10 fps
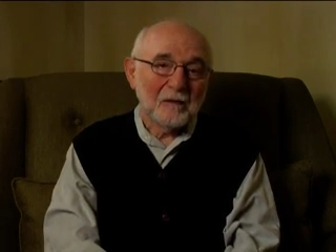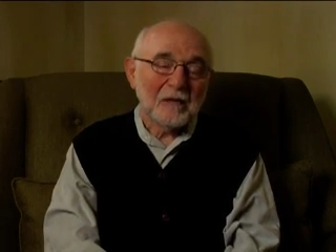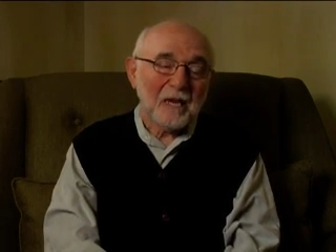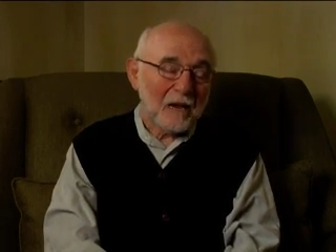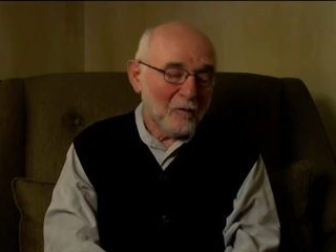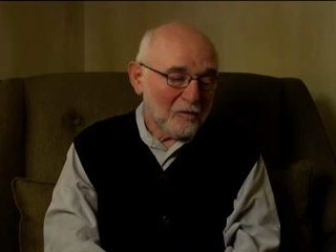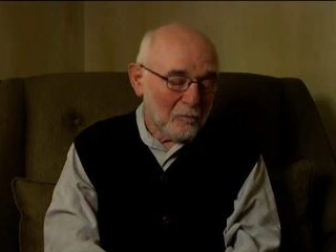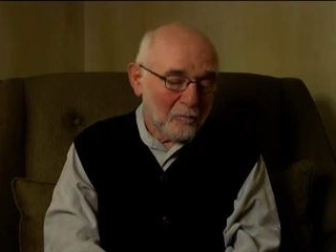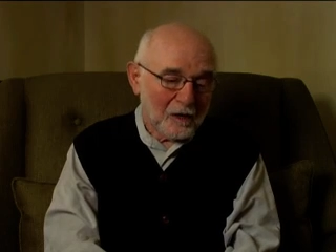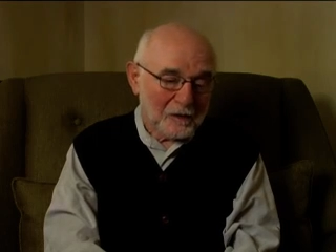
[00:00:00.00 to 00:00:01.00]
They came off
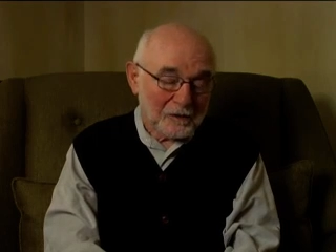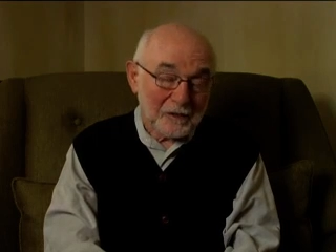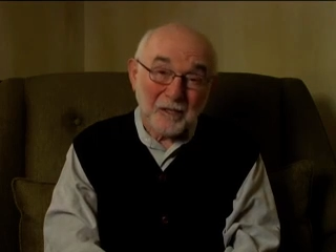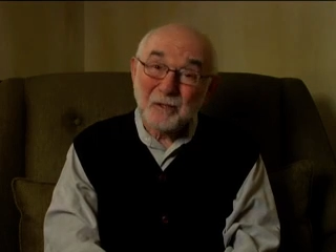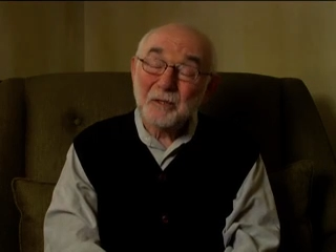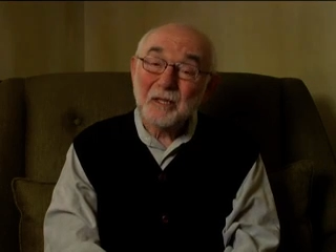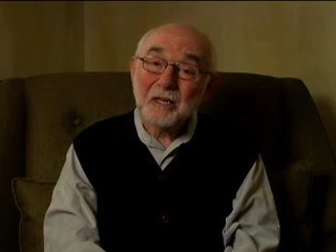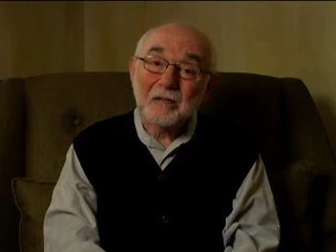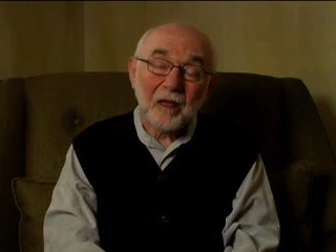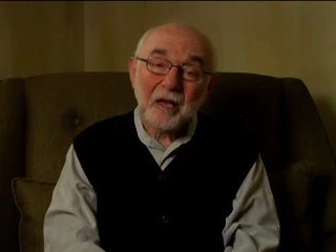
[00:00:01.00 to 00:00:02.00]
a bus, and they looked
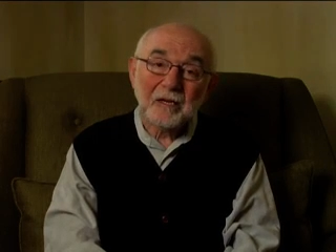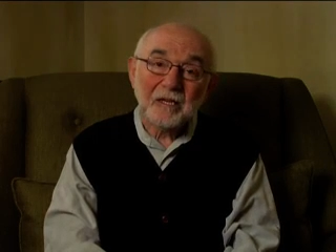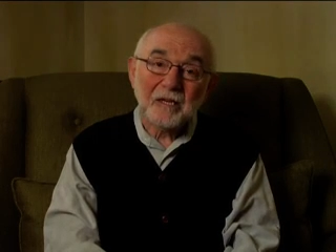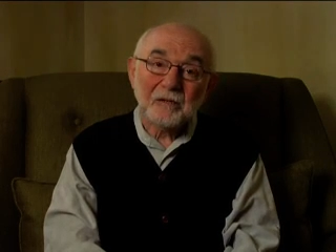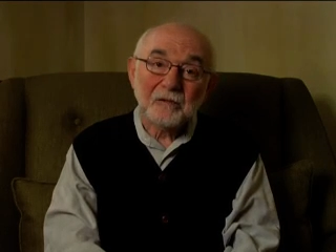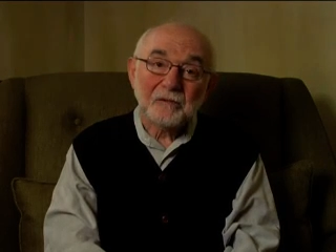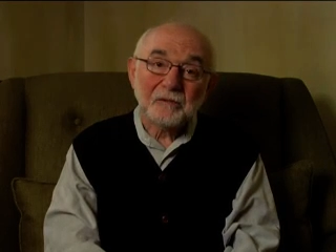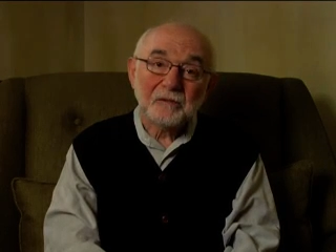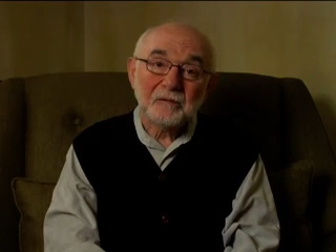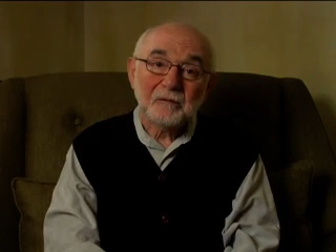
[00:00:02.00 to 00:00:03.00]
like
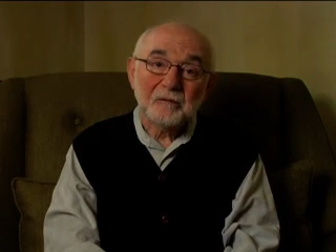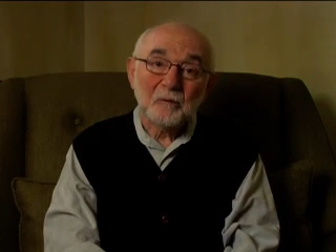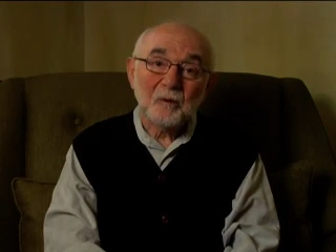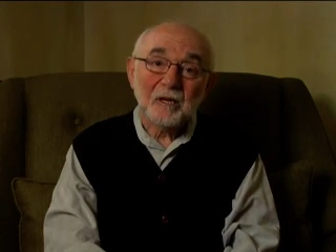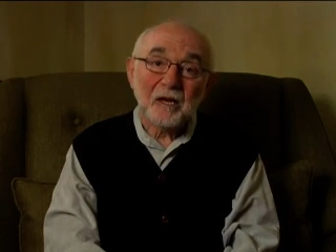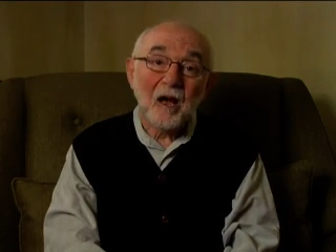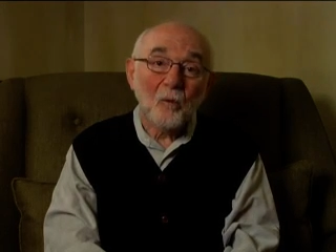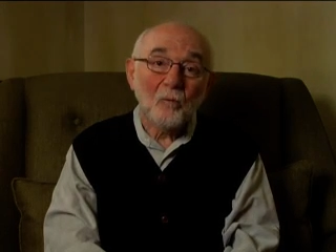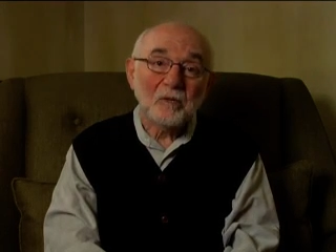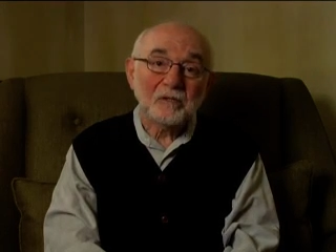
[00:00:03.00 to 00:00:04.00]
gladiators. They were wearing
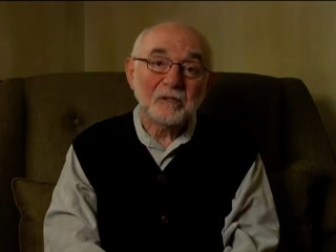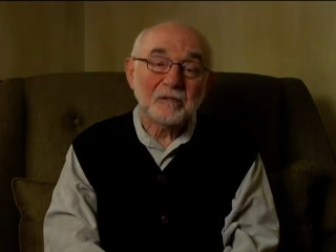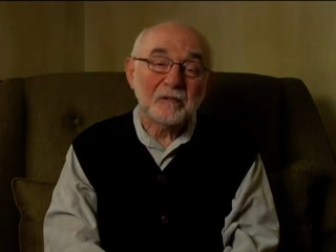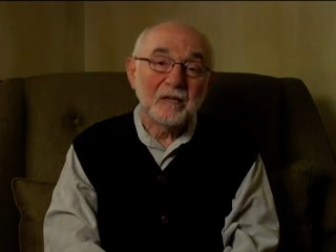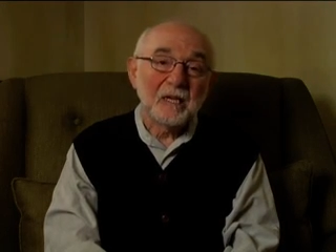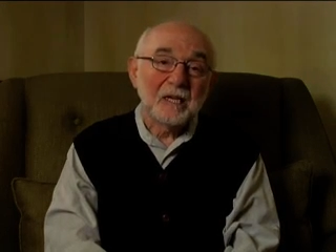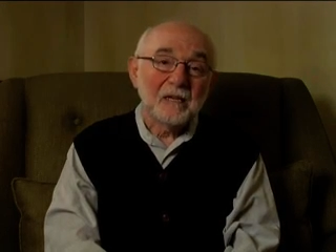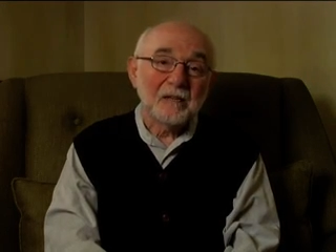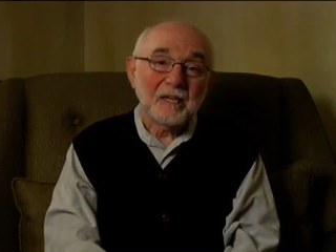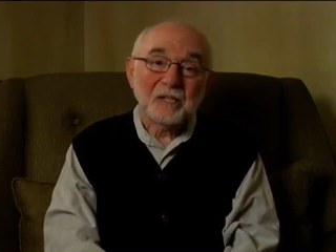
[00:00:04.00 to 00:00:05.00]
helmets, and
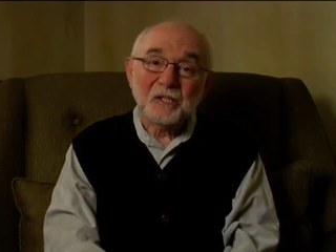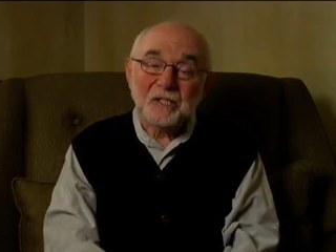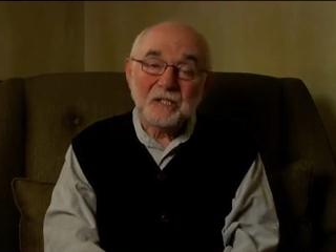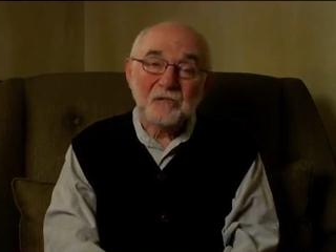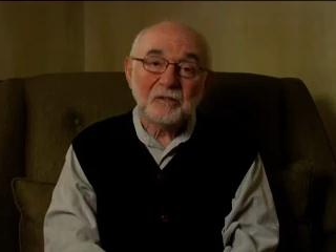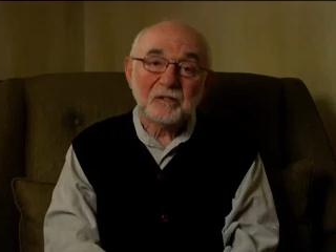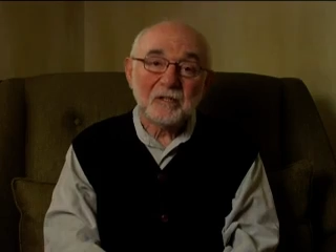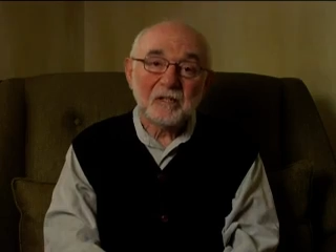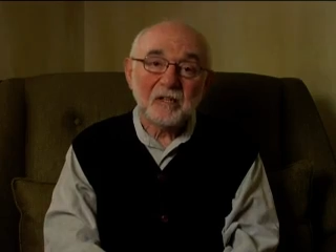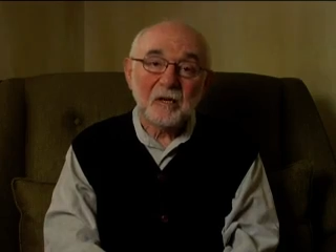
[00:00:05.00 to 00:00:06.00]
they had shields
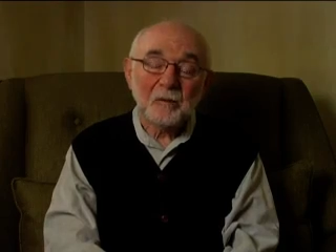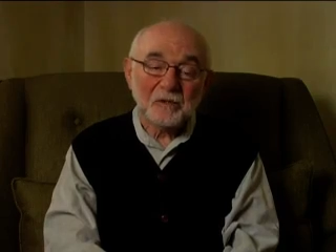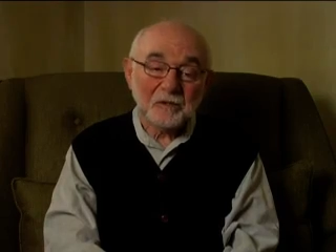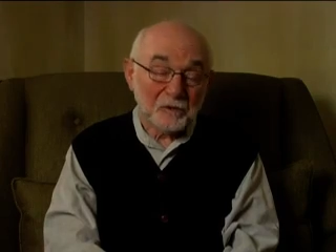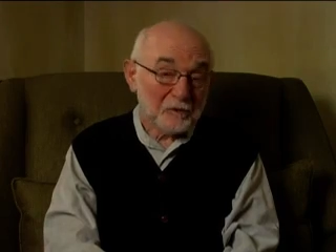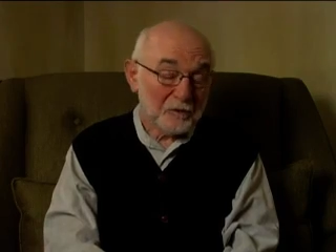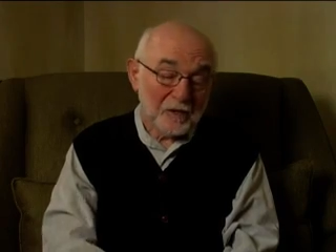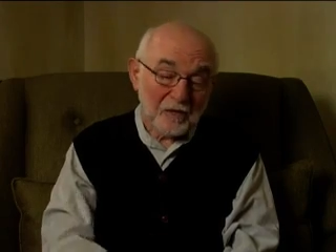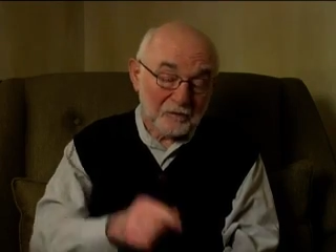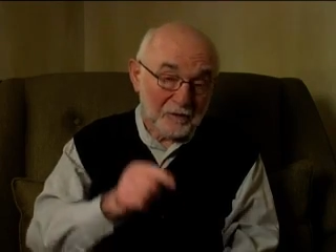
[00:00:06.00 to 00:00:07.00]
and clubs, and sure
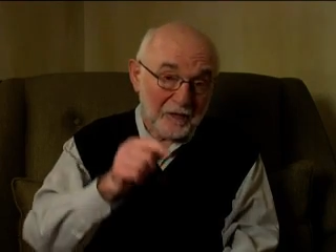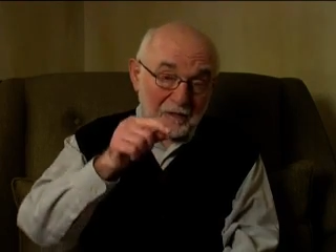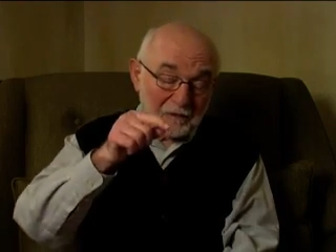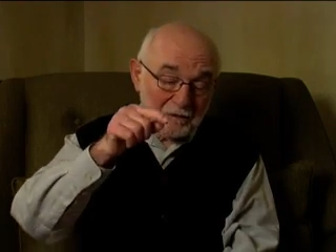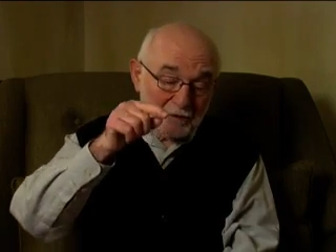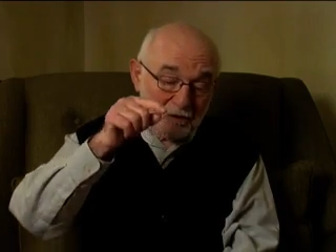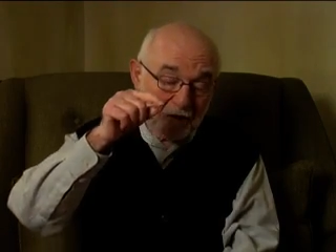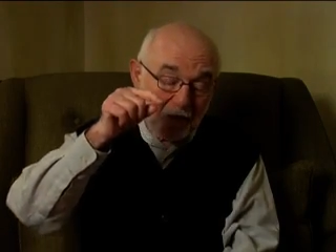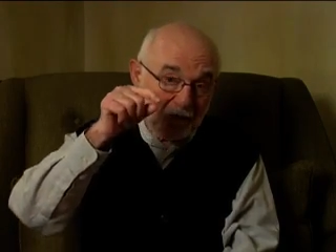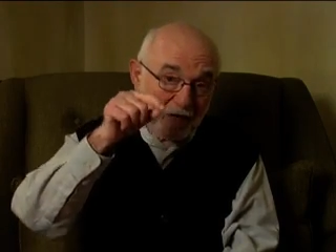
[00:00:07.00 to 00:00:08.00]
enough, they
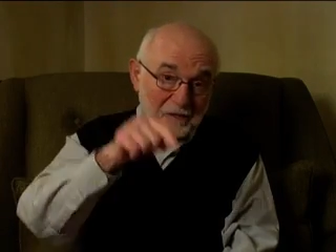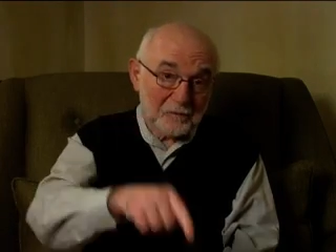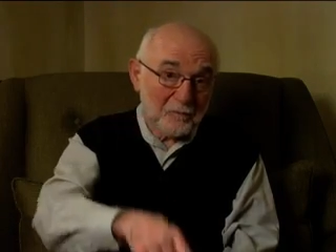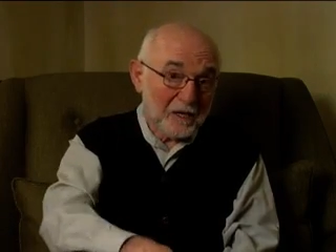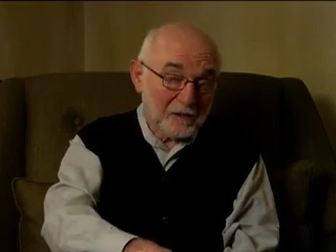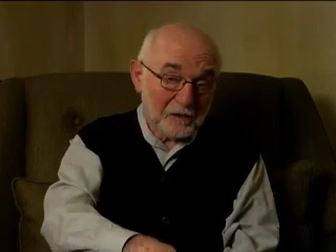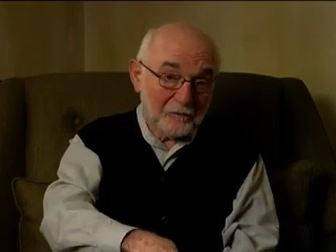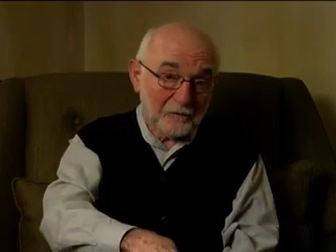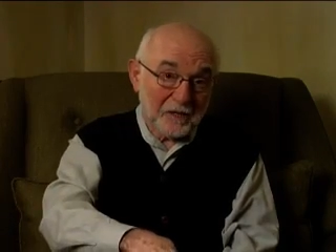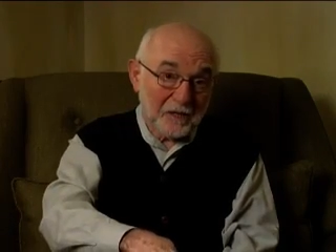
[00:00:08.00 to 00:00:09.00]
took up that space
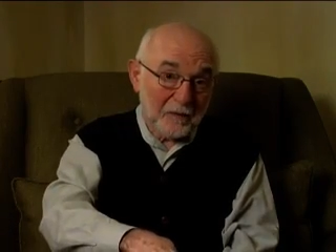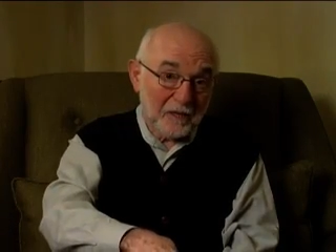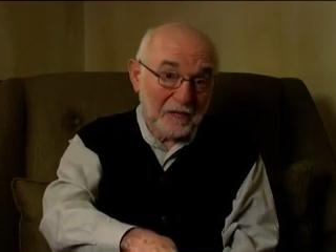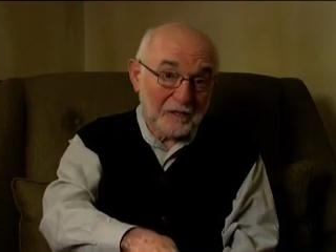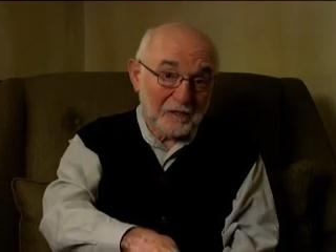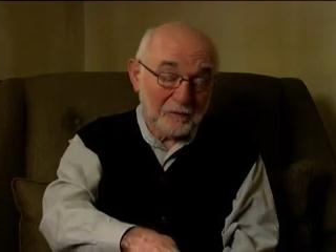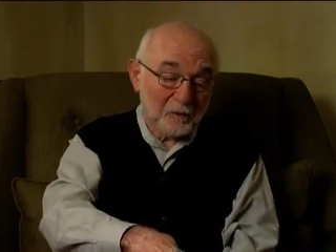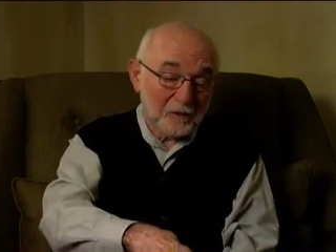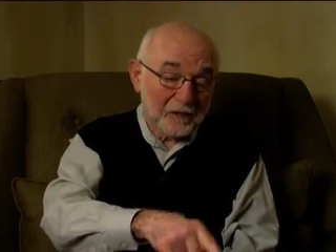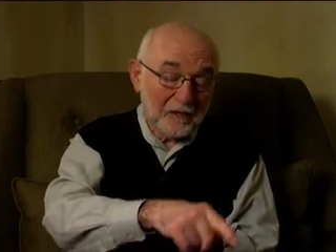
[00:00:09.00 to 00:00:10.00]
in front of that maintenance
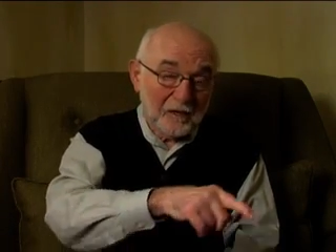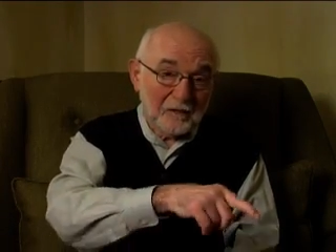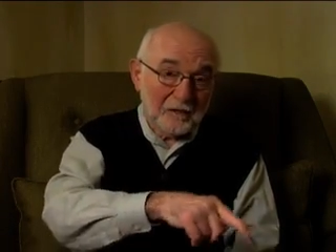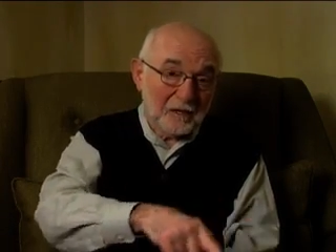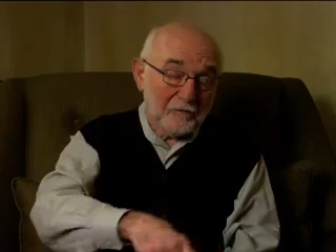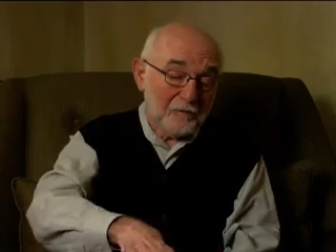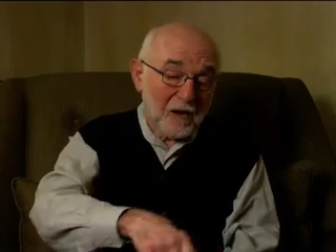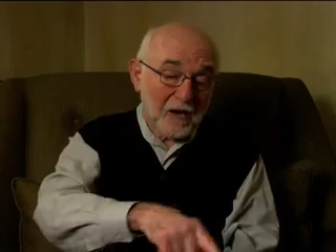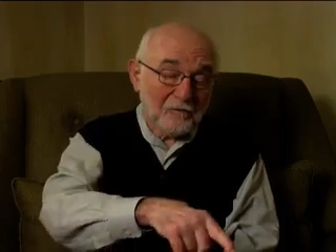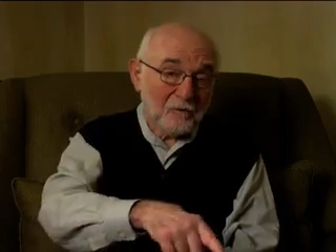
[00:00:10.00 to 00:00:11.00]
building. They had
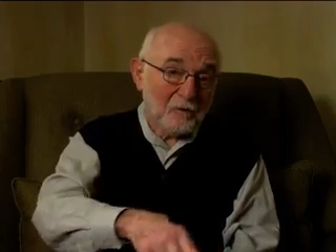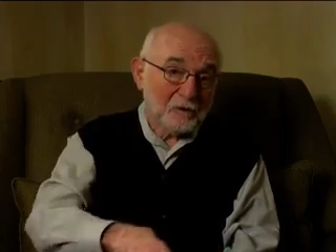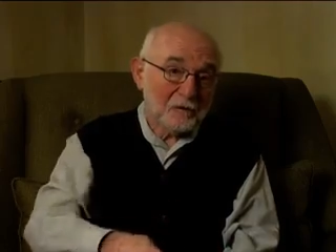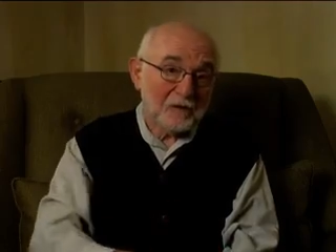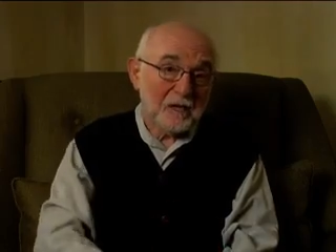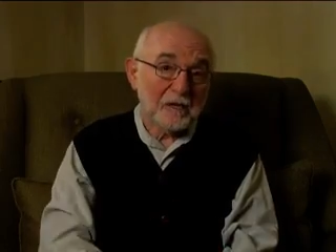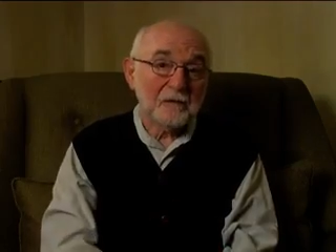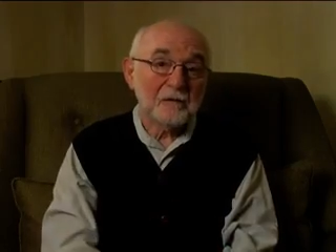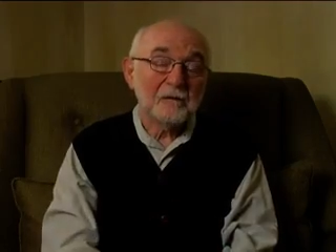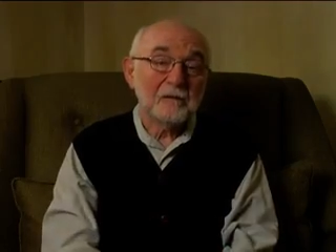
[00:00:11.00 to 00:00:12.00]
5 rows of 10.